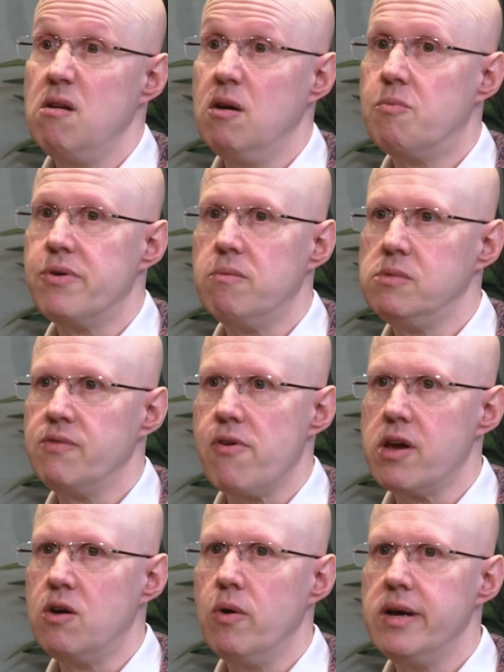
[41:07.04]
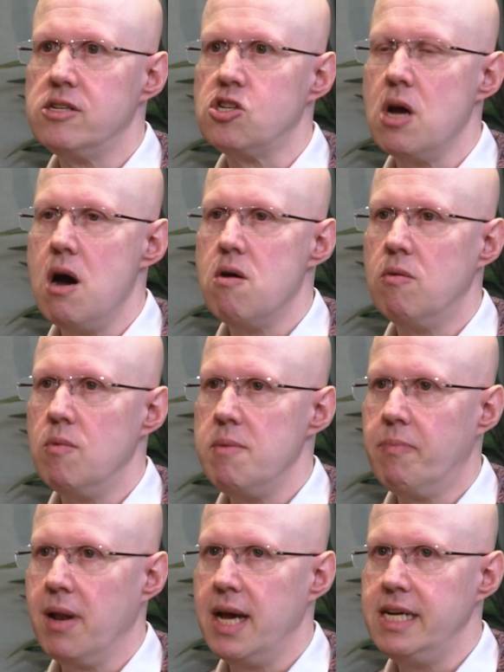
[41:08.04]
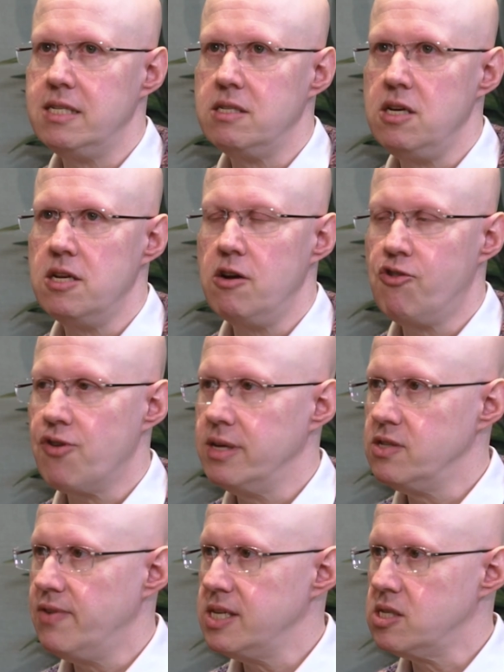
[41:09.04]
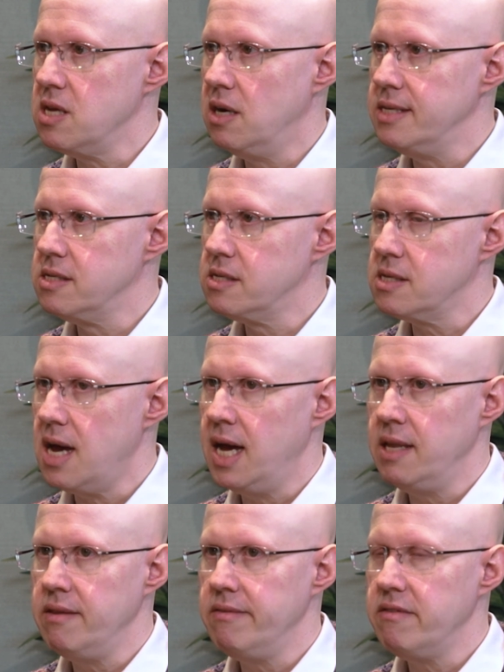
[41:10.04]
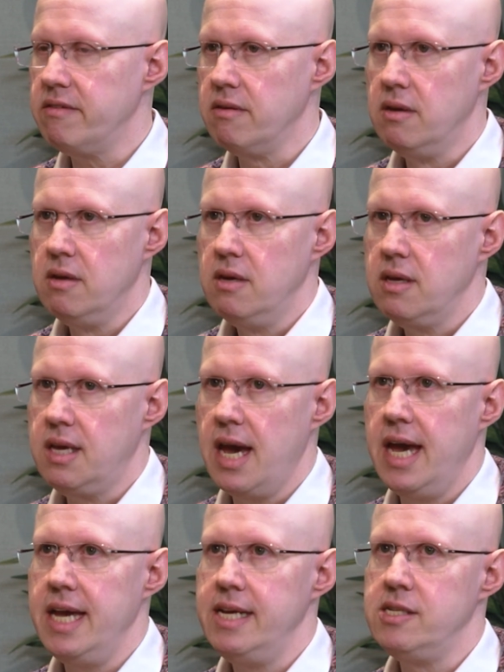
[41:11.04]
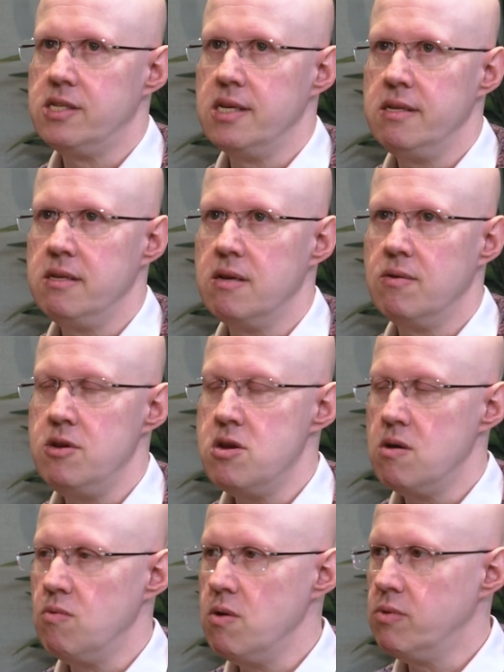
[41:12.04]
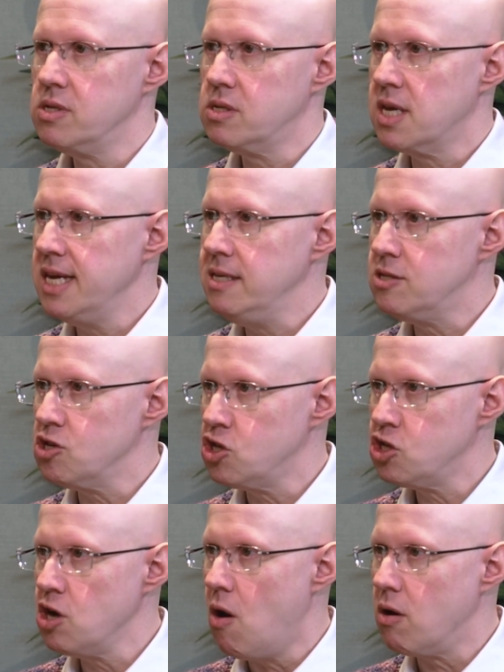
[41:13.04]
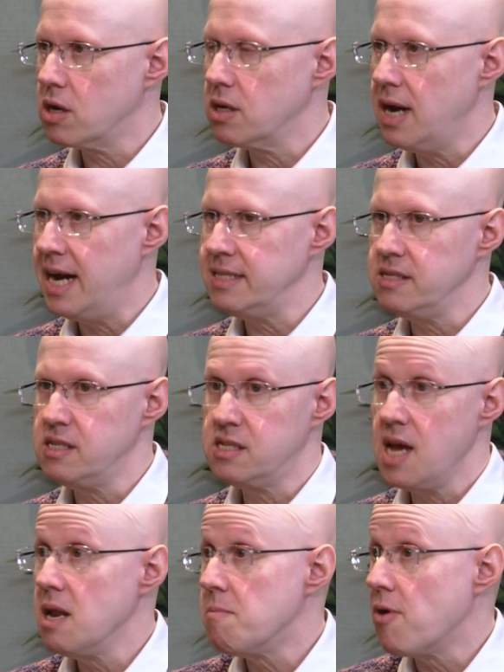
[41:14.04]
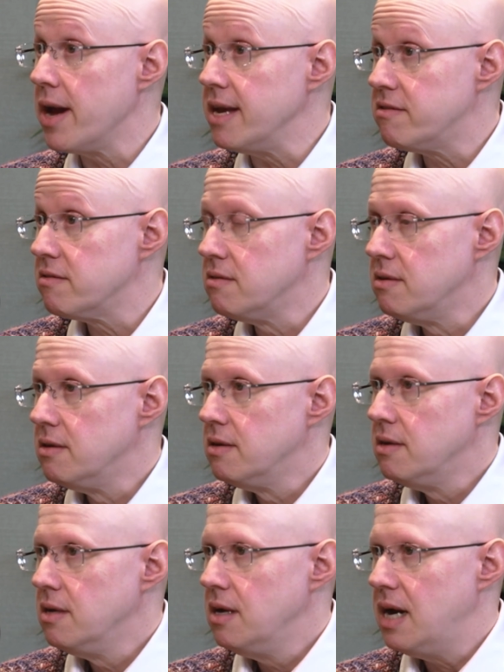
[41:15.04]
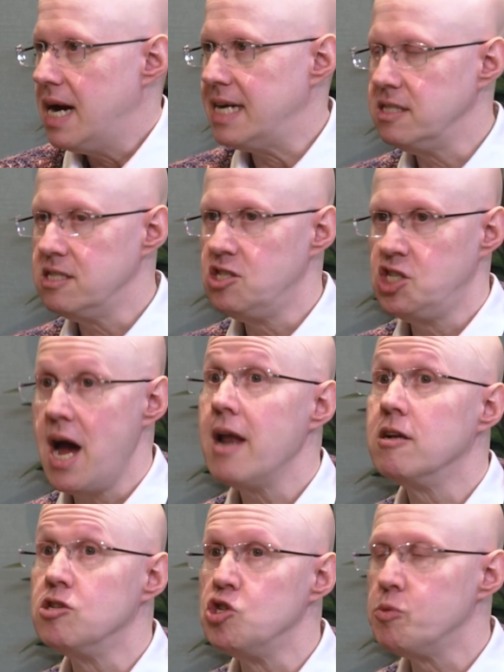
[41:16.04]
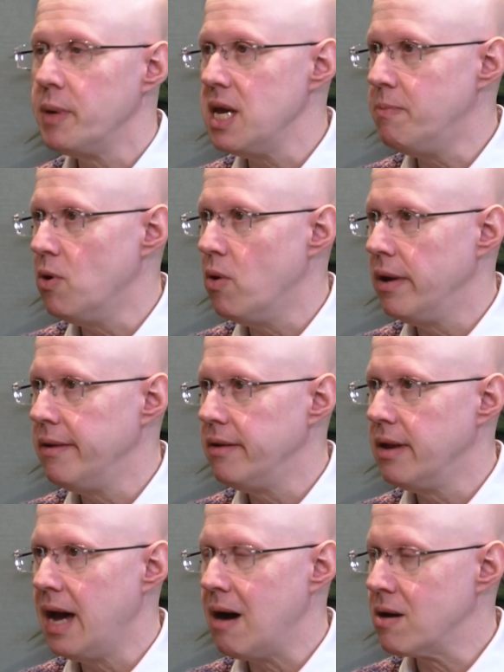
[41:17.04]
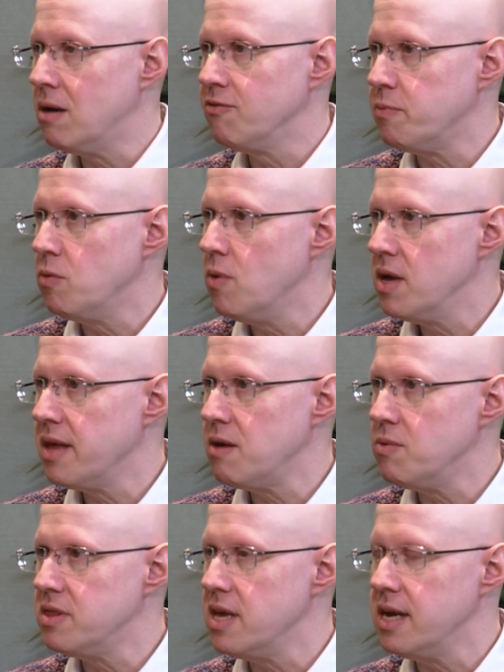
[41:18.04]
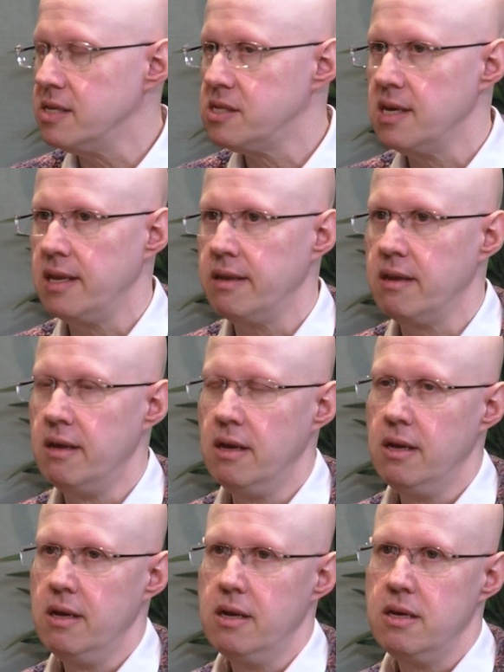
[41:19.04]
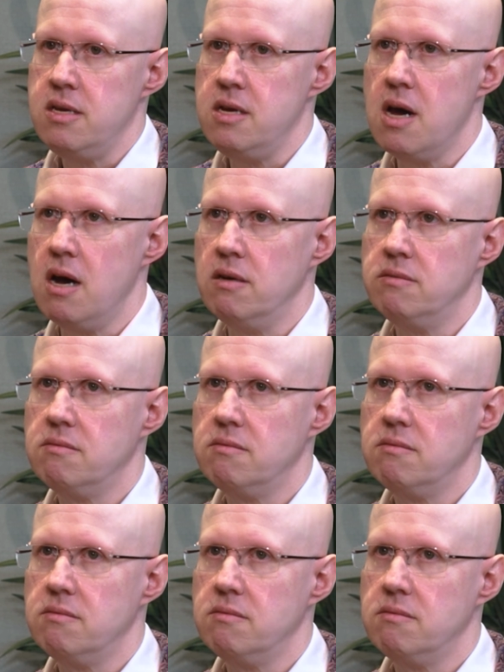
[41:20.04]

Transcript: Little Britain was a very queer show, and we played, you know, transvestites and gays, and, you know, we were keen to shock and celebrate and challenge people, and how comfortable were they with this. And, you know,